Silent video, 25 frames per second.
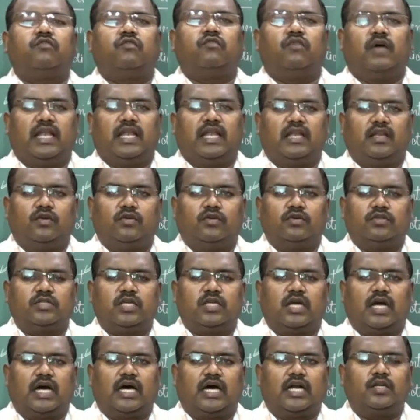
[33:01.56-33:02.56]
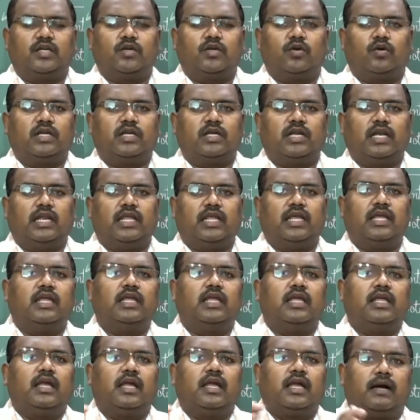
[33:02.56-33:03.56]
of values are
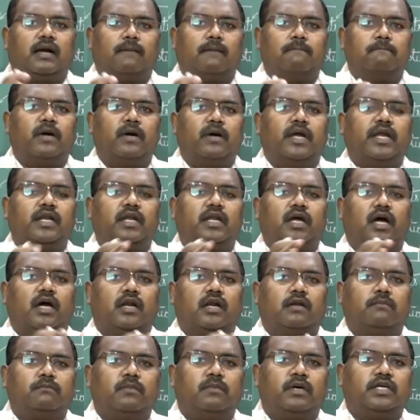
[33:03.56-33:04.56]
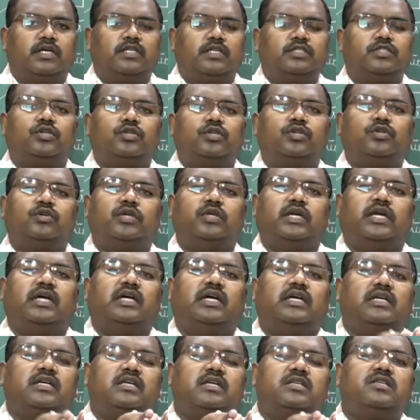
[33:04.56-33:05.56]
totally combined or merged to
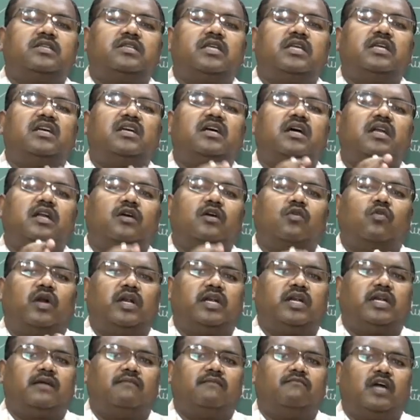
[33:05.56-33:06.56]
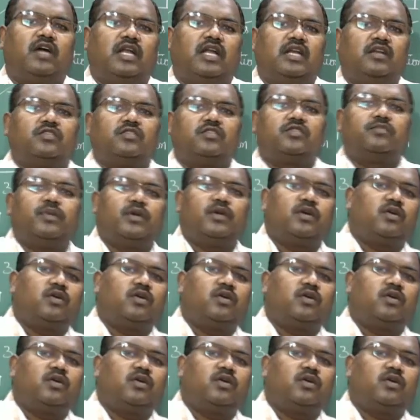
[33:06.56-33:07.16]
a single quantum values,